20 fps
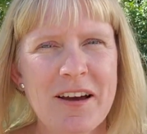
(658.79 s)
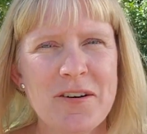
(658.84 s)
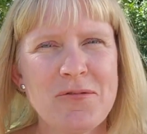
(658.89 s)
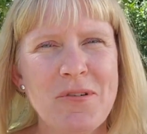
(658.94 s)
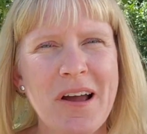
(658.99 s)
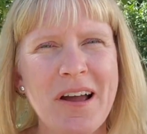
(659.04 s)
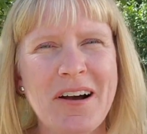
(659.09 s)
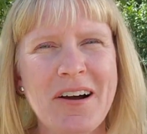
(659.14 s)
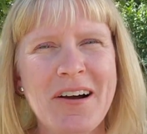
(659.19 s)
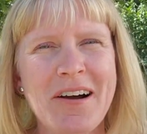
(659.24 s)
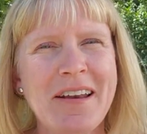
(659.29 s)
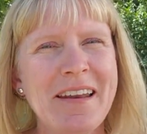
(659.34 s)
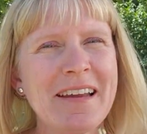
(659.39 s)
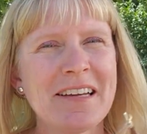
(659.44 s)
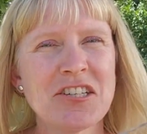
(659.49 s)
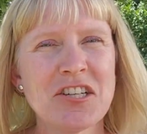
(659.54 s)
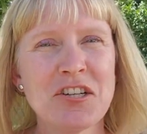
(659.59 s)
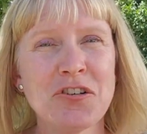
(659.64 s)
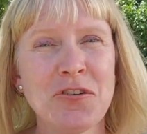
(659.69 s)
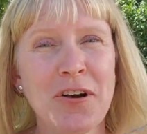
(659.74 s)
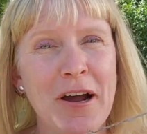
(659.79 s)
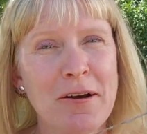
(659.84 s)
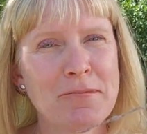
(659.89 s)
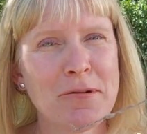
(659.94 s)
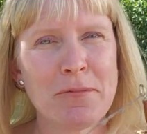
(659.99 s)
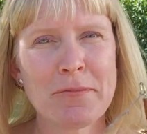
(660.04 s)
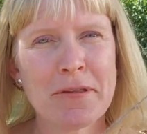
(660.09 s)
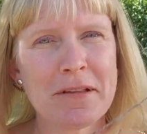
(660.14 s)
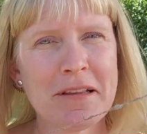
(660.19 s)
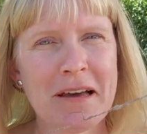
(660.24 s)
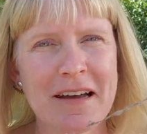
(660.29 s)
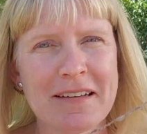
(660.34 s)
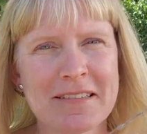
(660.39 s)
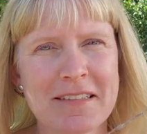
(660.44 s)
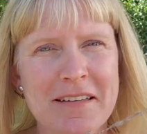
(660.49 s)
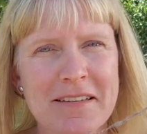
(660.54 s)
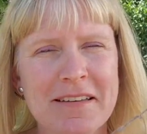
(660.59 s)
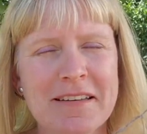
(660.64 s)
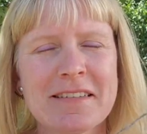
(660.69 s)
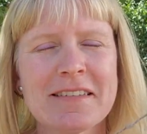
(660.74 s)
went on and she grabbed up the last
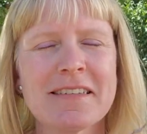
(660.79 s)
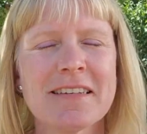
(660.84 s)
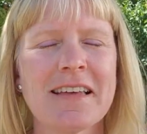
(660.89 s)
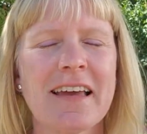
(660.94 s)
of this.